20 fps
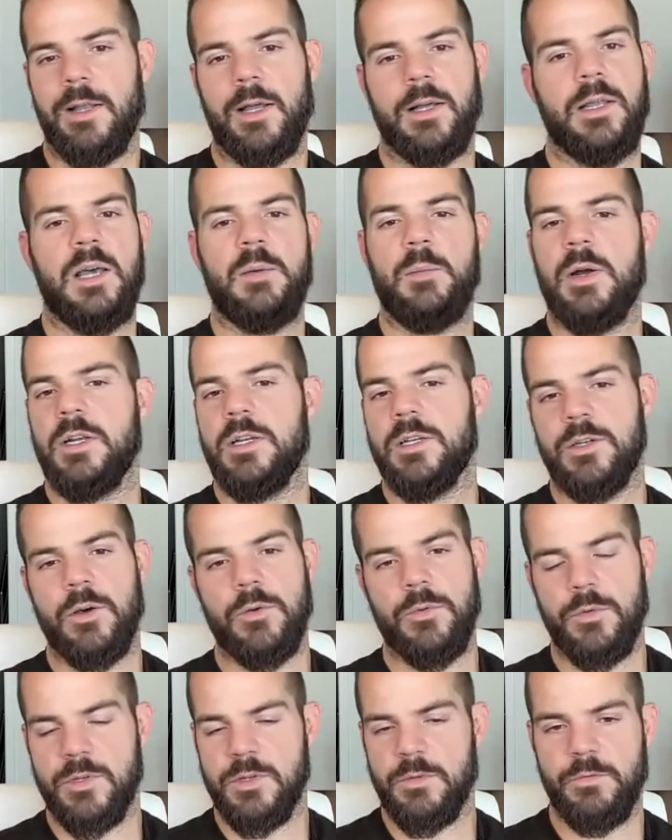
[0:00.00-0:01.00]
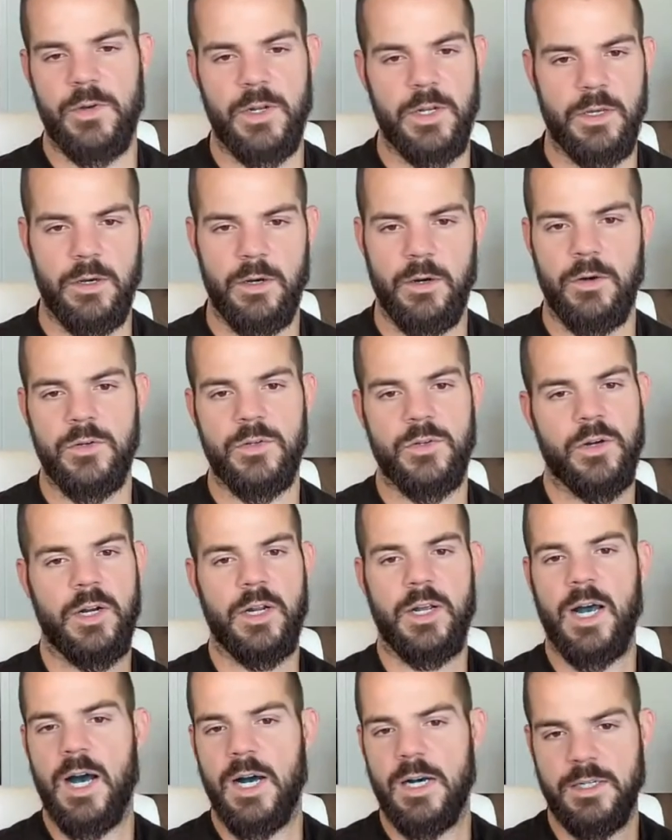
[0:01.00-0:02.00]
Like they might just go through some videos. They're
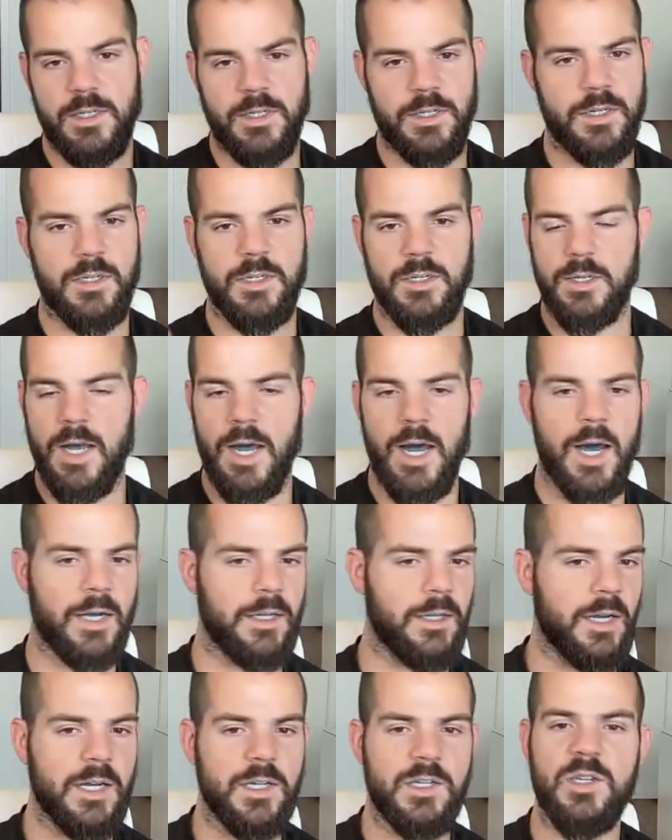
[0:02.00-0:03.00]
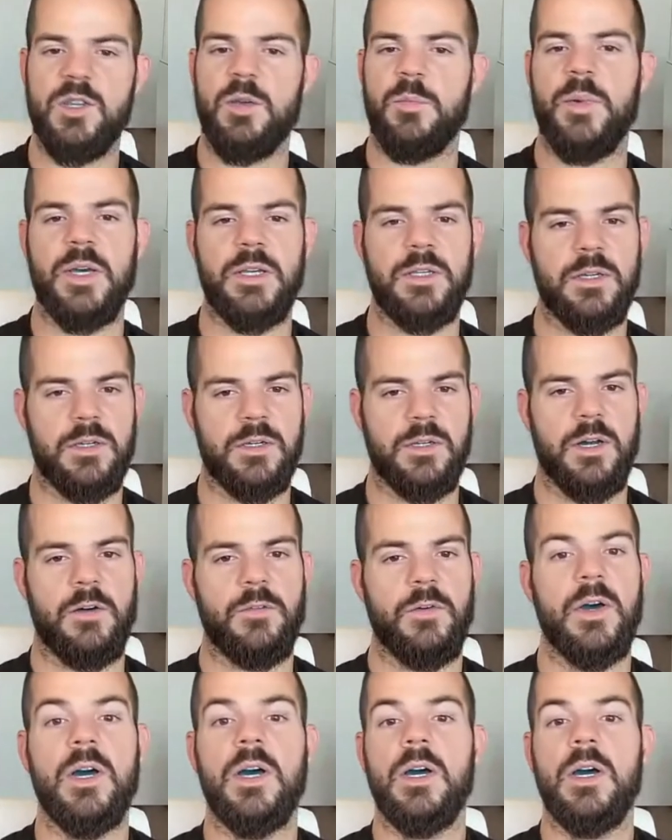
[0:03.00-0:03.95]
getting access to Slack. Like it's just the basic stuff.